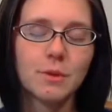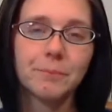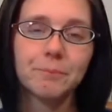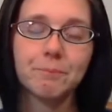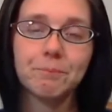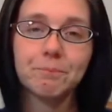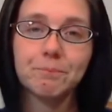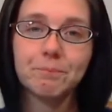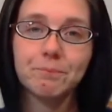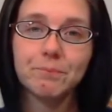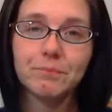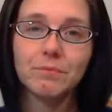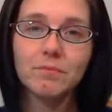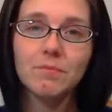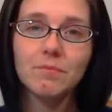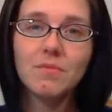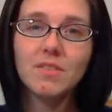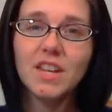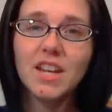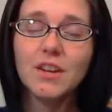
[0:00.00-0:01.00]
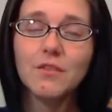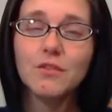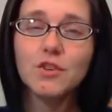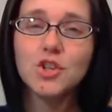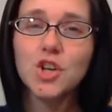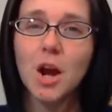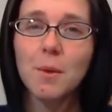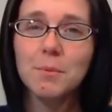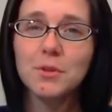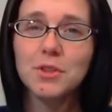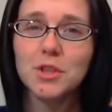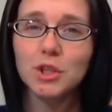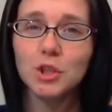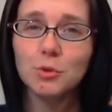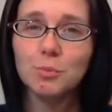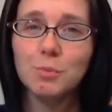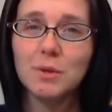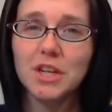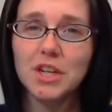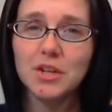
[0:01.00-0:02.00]
the
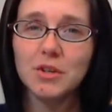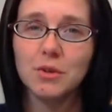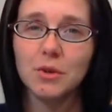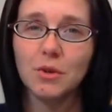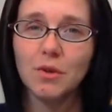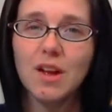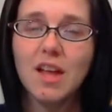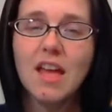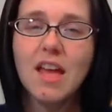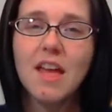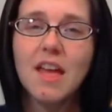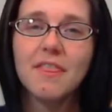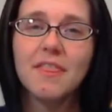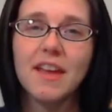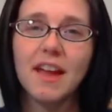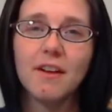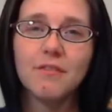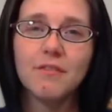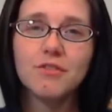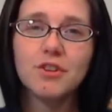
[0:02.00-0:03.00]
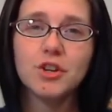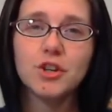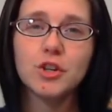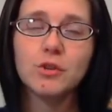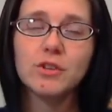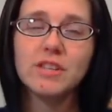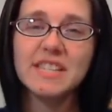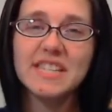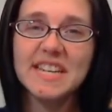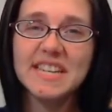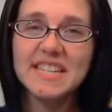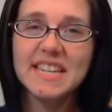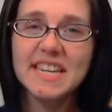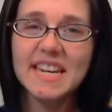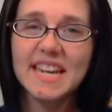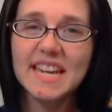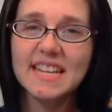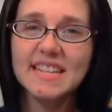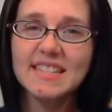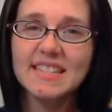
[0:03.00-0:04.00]
Loopy U, they have their new
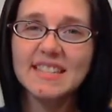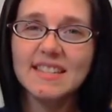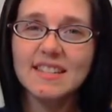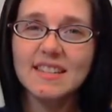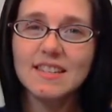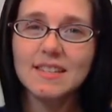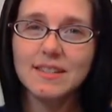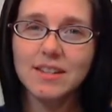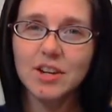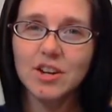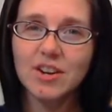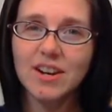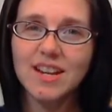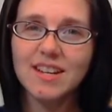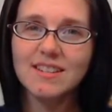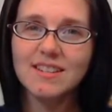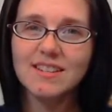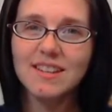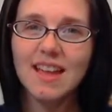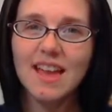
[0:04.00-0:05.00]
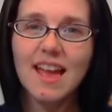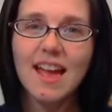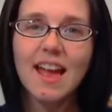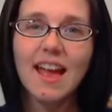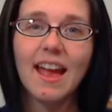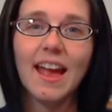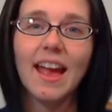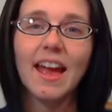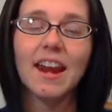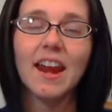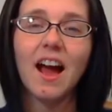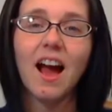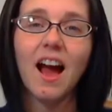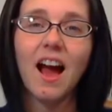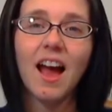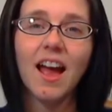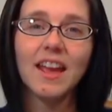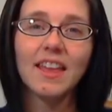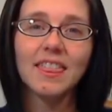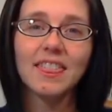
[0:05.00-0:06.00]
seasonings series, and
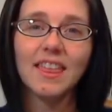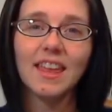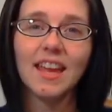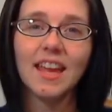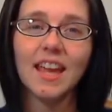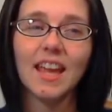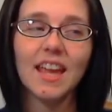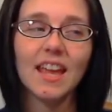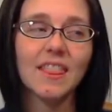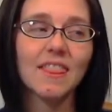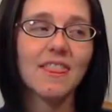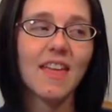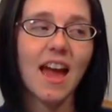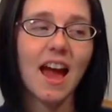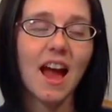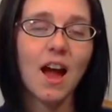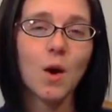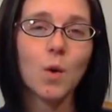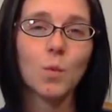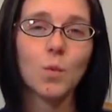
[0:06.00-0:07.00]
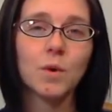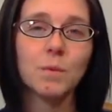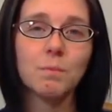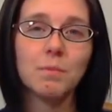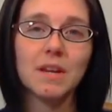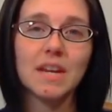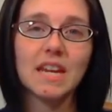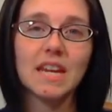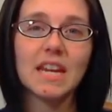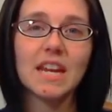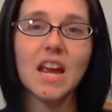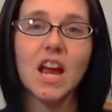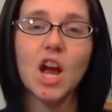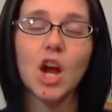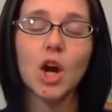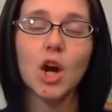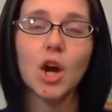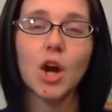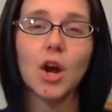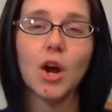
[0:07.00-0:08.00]
I think that would be
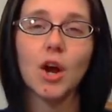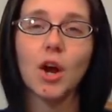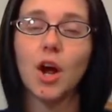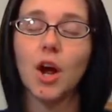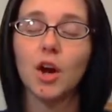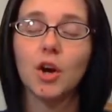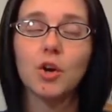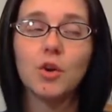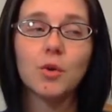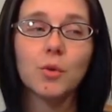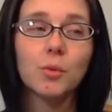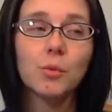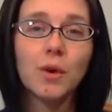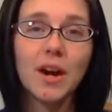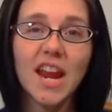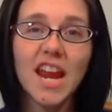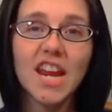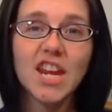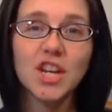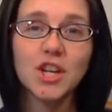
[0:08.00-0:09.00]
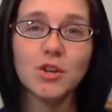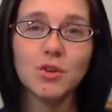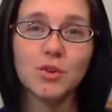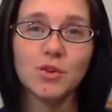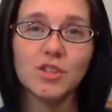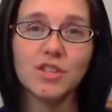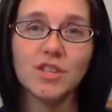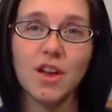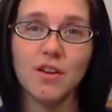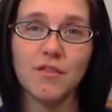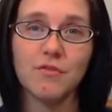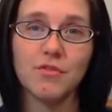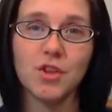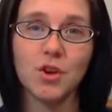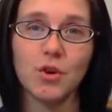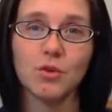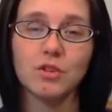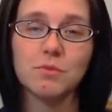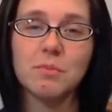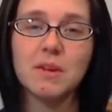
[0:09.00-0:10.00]
a great use of
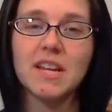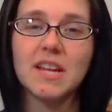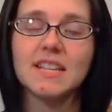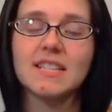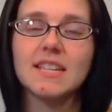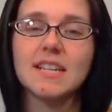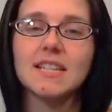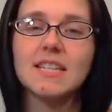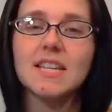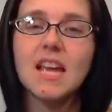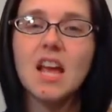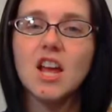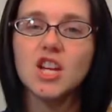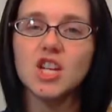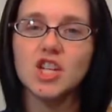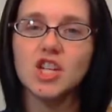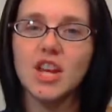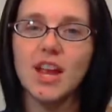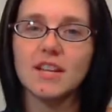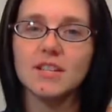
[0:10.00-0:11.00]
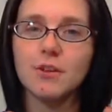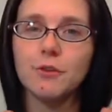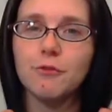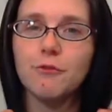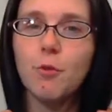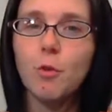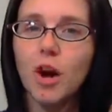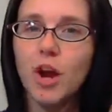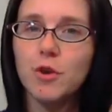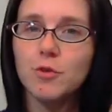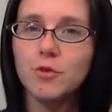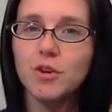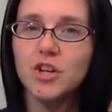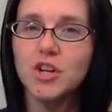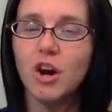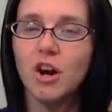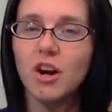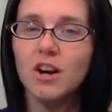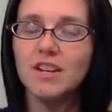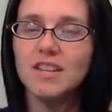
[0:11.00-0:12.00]
those, because she has a
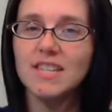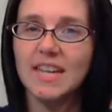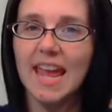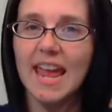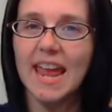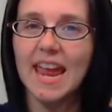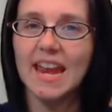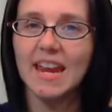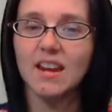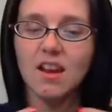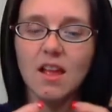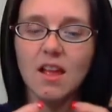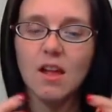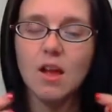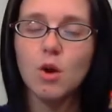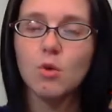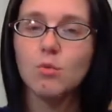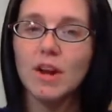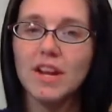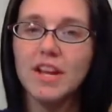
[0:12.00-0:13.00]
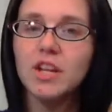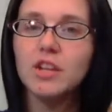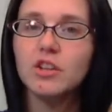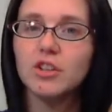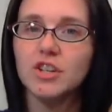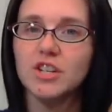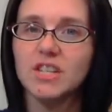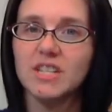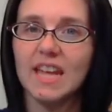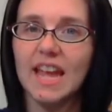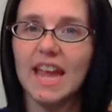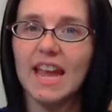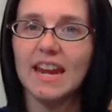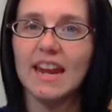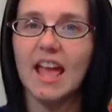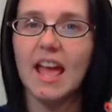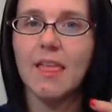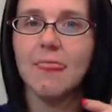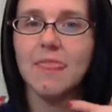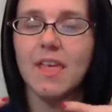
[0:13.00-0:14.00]
400 yard skein, regular
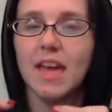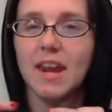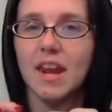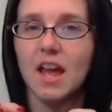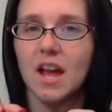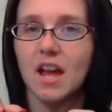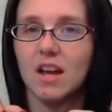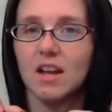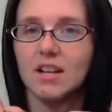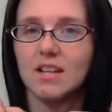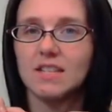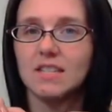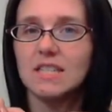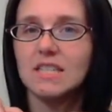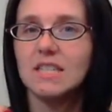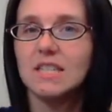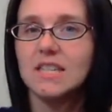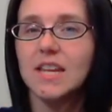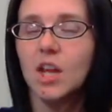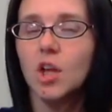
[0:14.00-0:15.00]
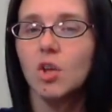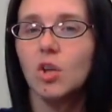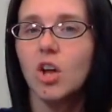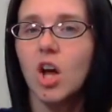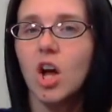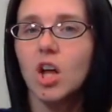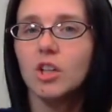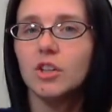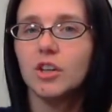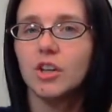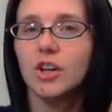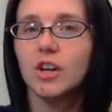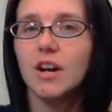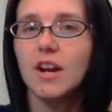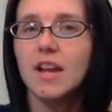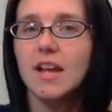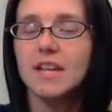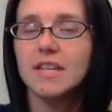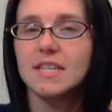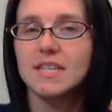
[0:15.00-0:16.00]
skein, and then a single
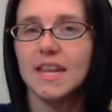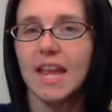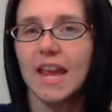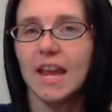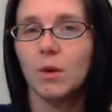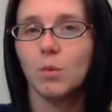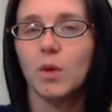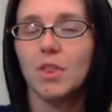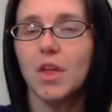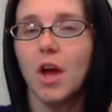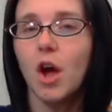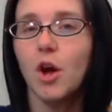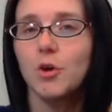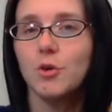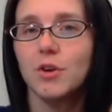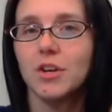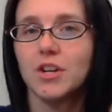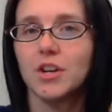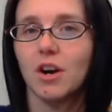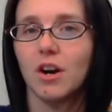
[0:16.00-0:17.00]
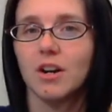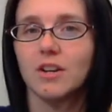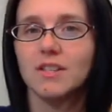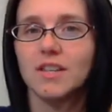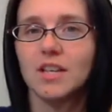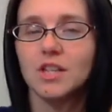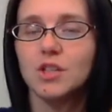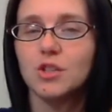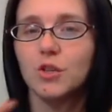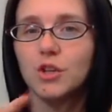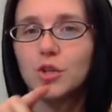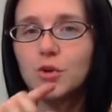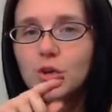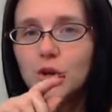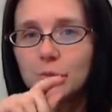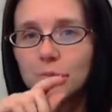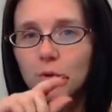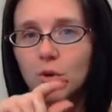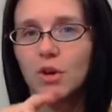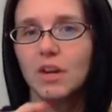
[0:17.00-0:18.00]
color skein with 100 yards, and so
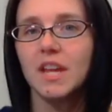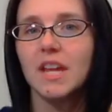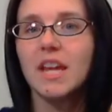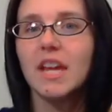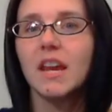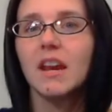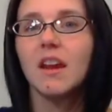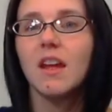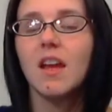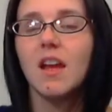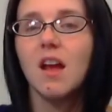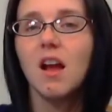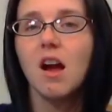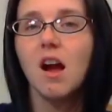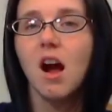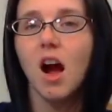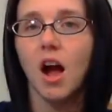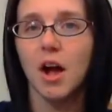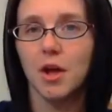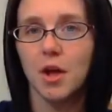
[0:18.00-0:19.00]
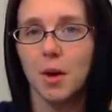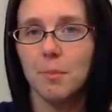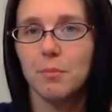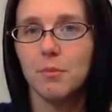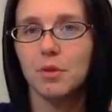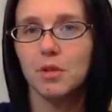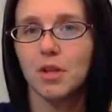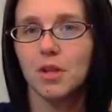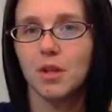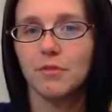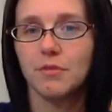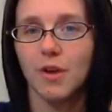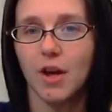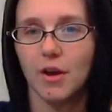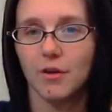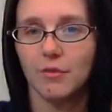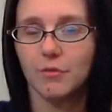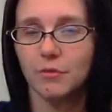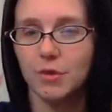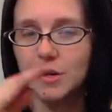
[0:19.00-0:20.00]
you could put in a couple
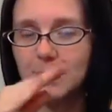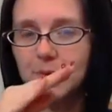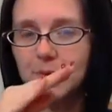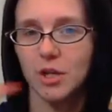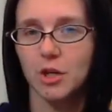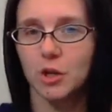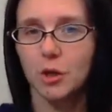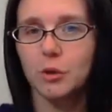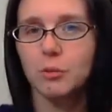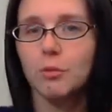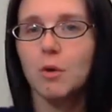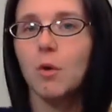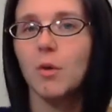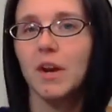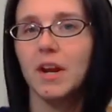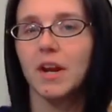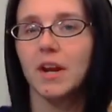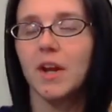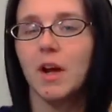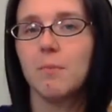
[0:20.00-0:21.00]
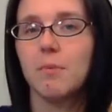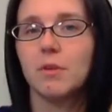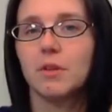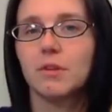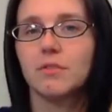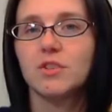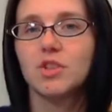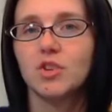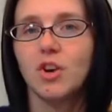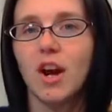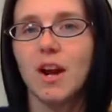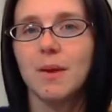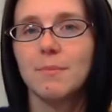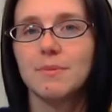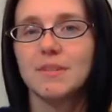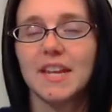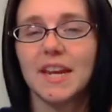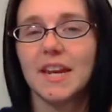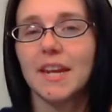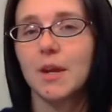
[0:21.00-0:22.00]
of repeat, you know, throw in a couple of
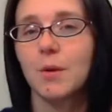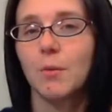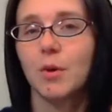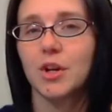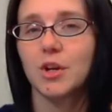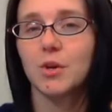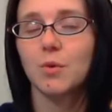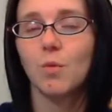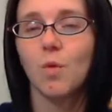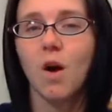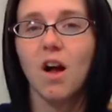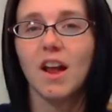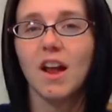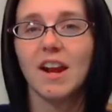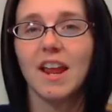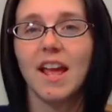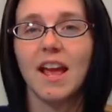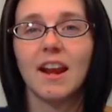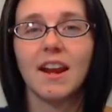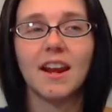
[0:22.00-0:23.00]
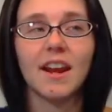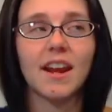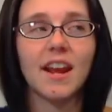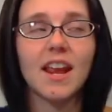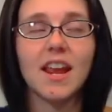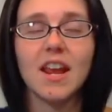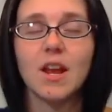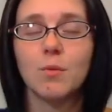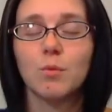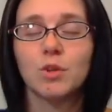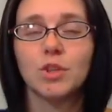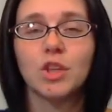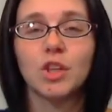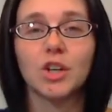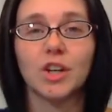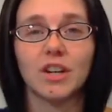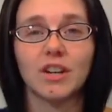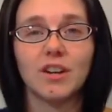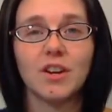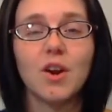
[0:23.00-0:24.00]
stripes anywhere you want, and it would
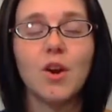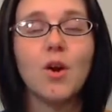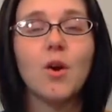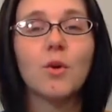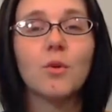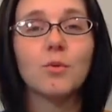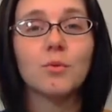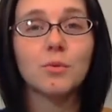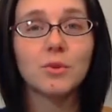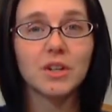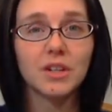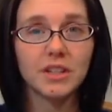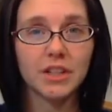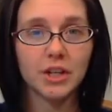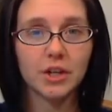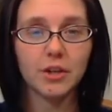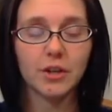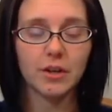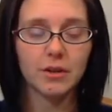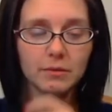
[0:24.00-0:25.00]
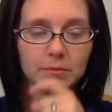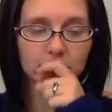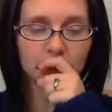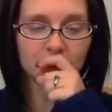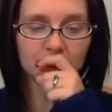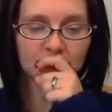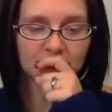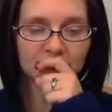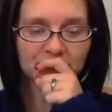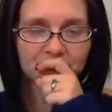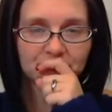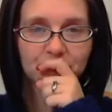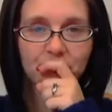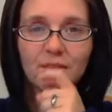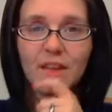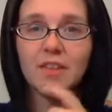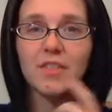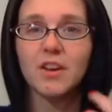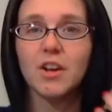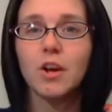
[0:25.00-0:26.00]
look really good.
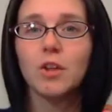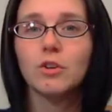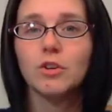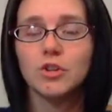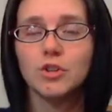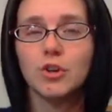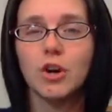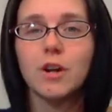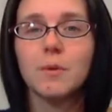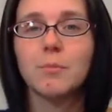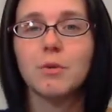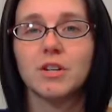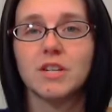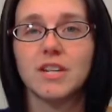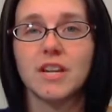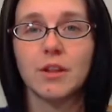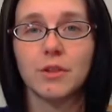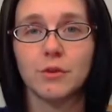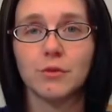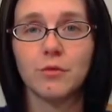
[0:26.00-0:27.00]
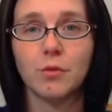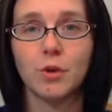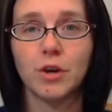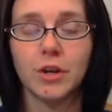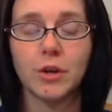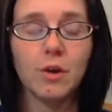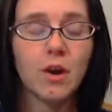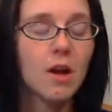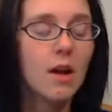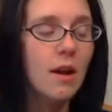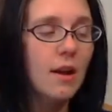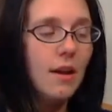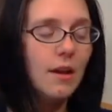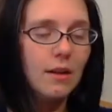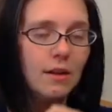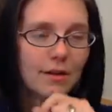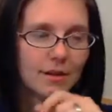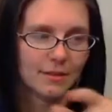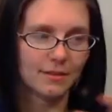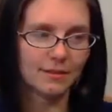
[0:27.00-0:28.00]
And the colors are already put together for you.
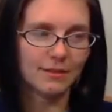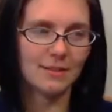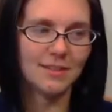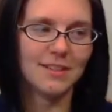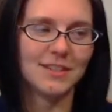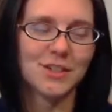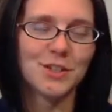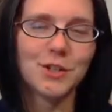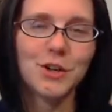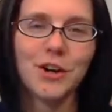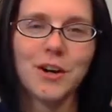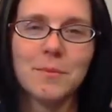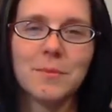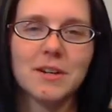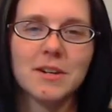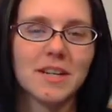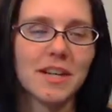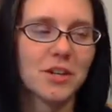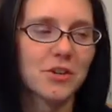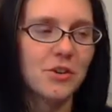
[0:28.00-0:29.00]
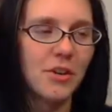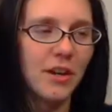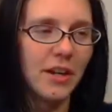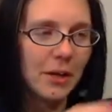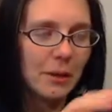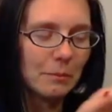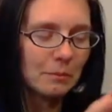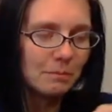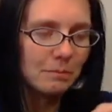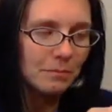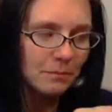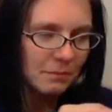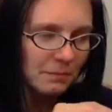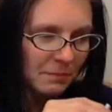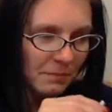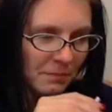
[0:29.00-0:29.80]
Sorry, I'm going to take a drink here.